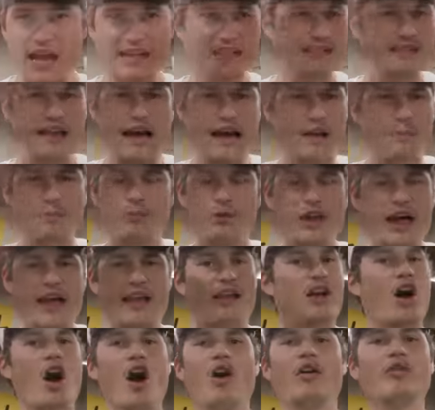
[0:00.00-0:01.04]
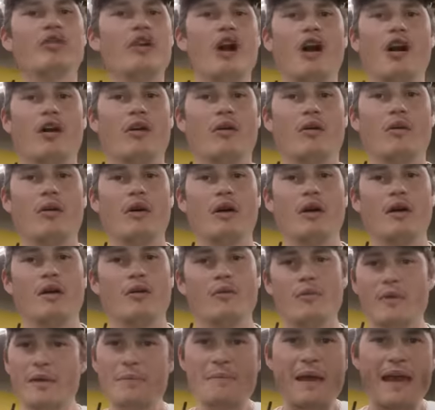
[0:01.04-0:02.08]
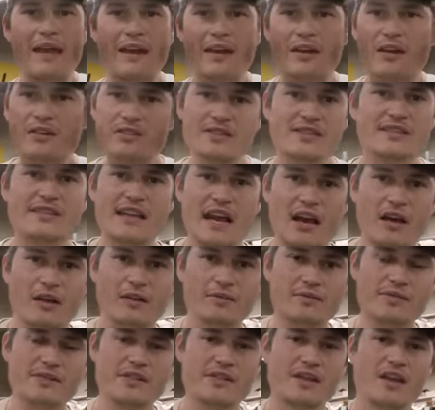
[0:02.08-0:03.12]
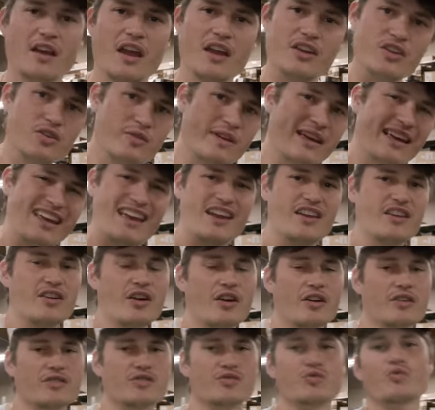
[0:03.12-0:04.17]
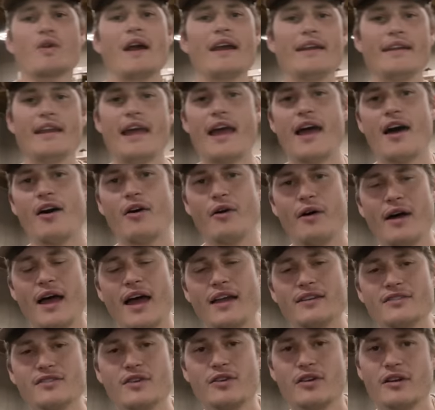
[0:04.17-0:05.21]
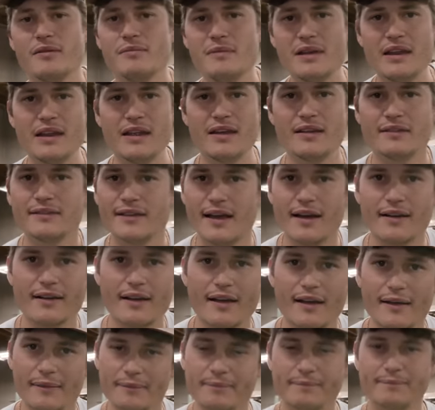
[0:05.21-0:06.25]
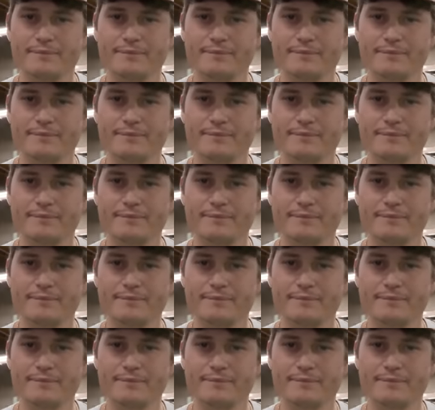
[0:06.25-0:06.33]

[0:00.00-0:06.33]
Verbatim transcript: It's not a blank. Oh no, we made it ourselves. And you can get yours right now at donutmedia.com.